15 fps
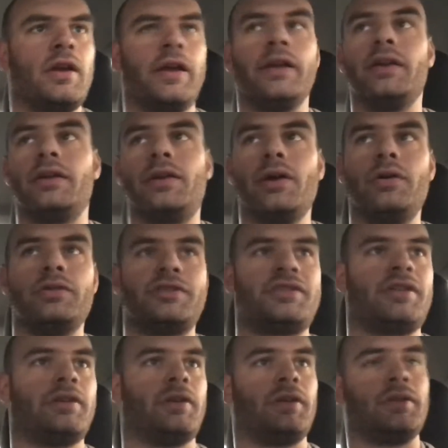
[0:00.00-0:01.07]
and goes
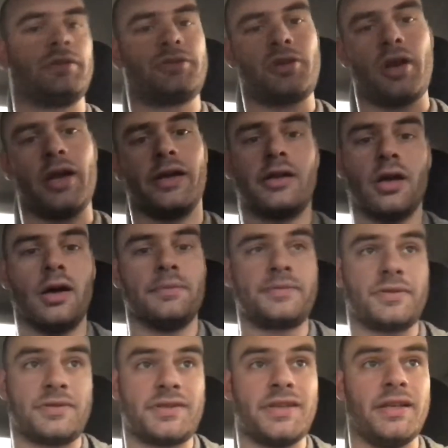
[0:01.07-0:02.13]
to
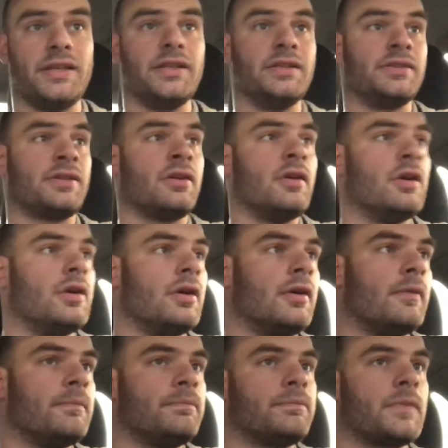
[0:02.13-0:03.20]
Tri-Cups or Cities.
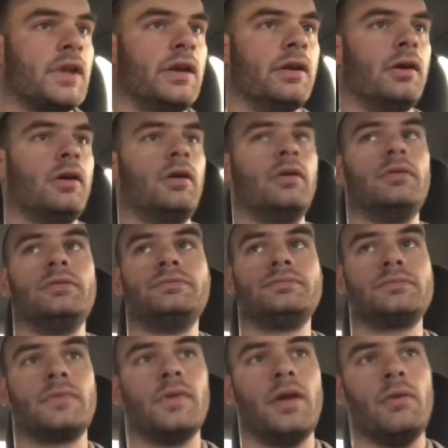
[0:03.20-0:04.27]
You know,
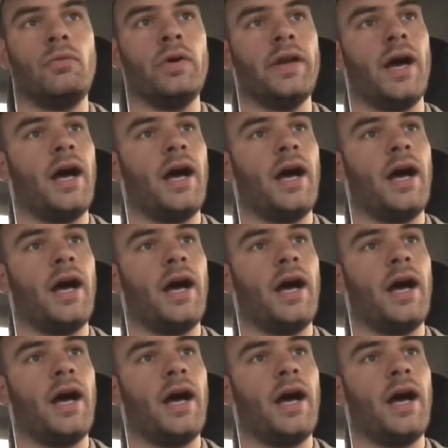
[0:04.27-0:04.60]
when